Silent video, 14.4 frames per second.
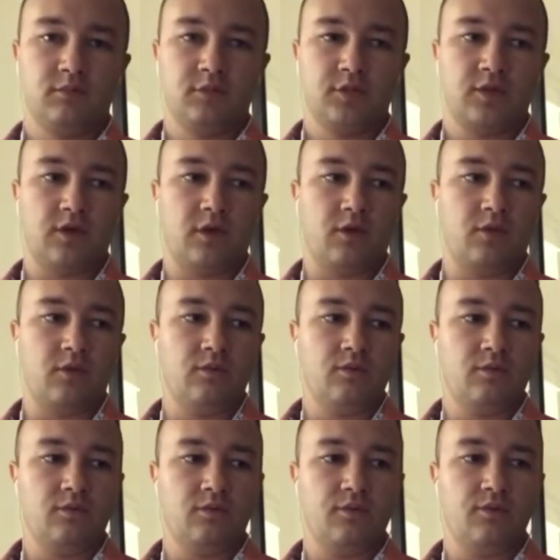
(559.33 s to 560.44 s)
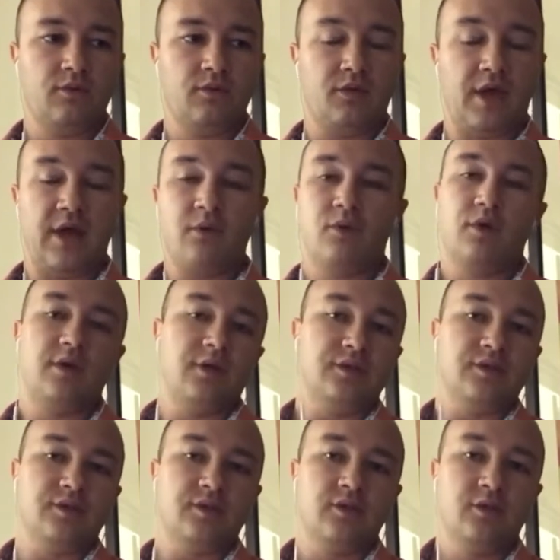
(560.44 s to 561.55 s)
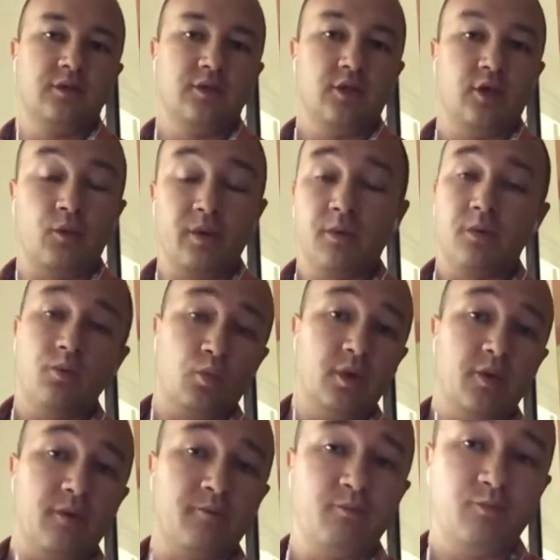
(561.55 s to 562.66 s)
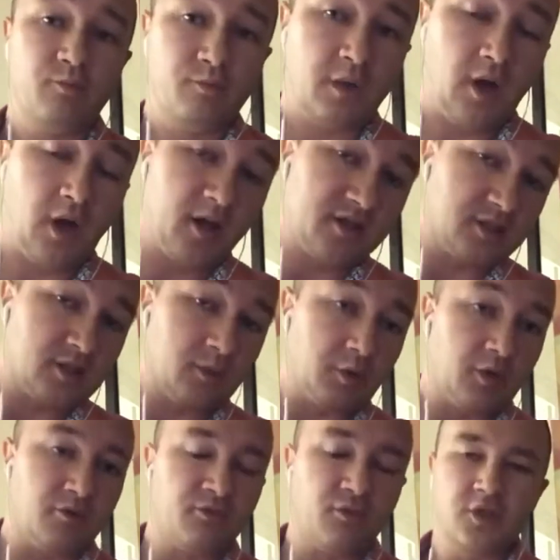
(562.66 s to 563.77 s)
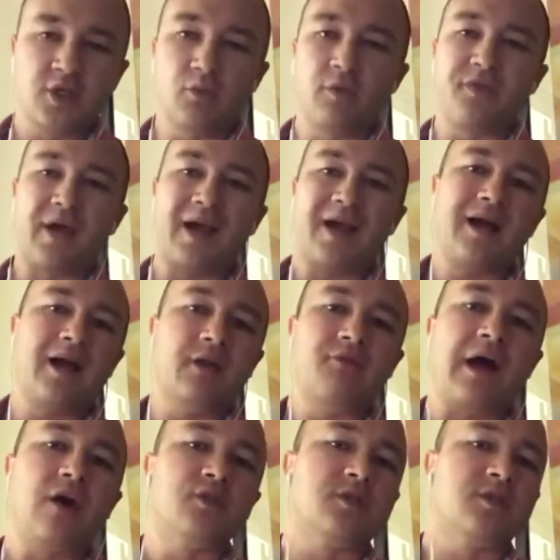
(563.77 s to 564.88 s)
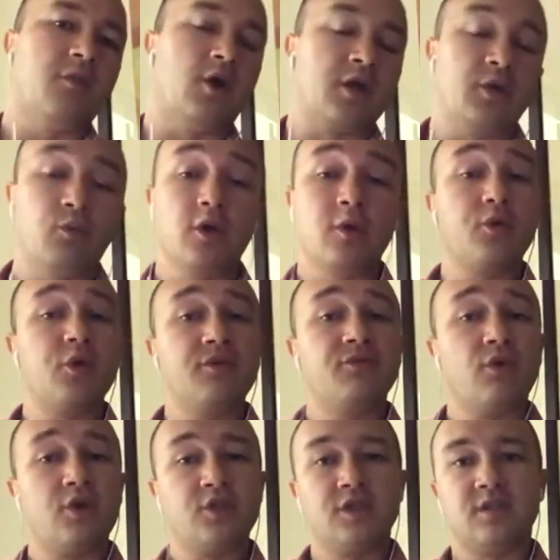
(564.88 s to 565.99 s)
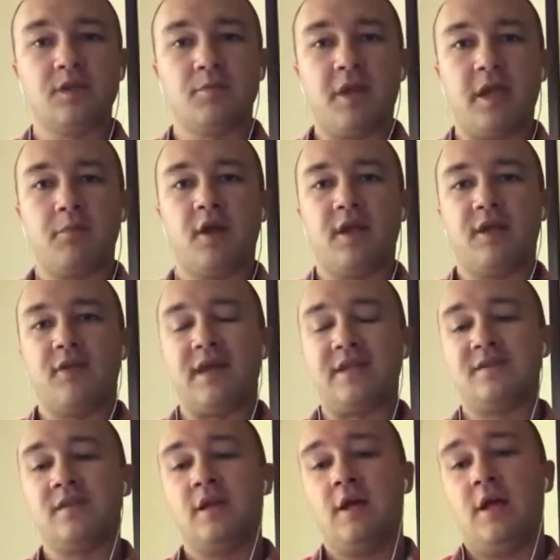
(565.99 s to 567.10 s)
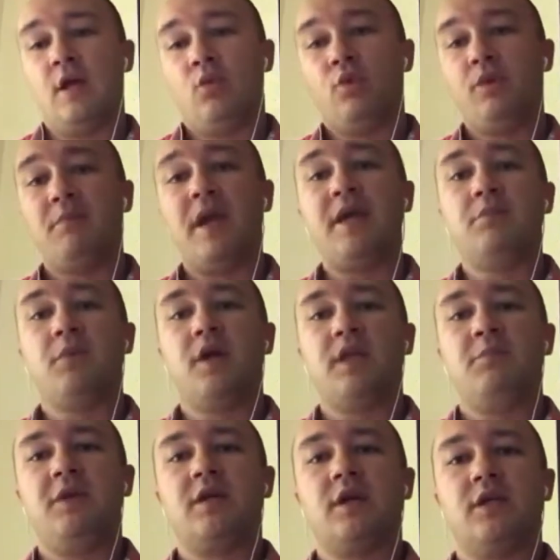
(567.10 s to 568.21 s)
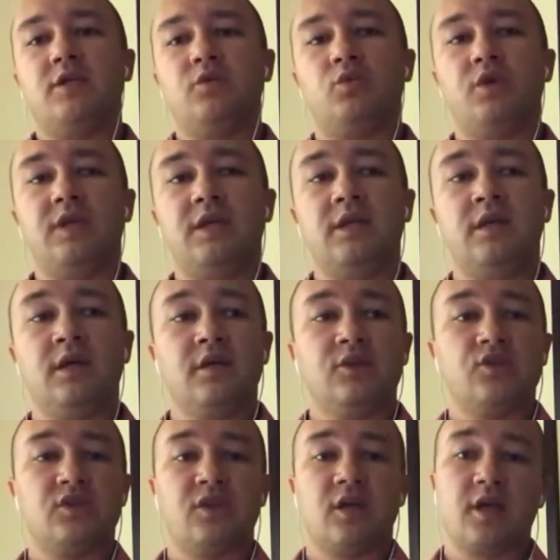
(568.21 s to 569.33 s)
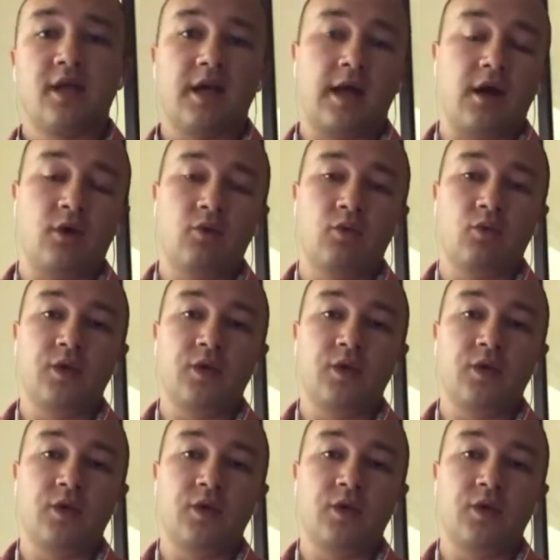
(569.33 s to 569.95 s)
So that was, we were honestly, we were fortunate with that kind of housing market. We were pretty fortunate to make money, and that's, we made money because we stuck it out.